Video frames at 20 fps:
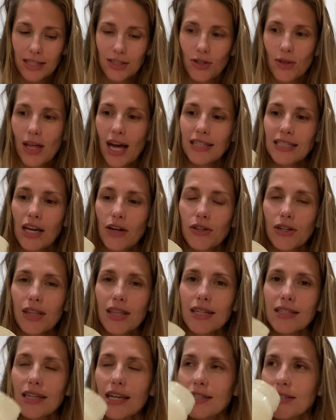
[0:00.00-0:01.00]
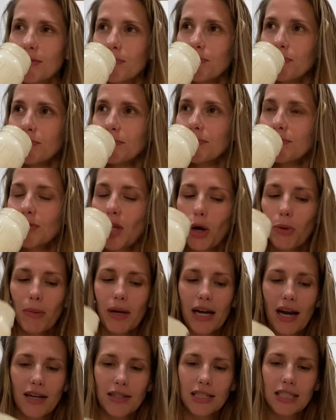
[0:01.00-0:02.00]
So that's how good this is. Oh my
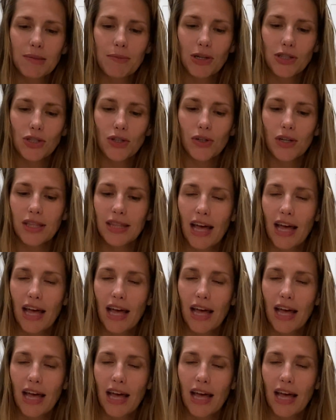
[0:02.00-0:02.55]
gosh, it smells so good.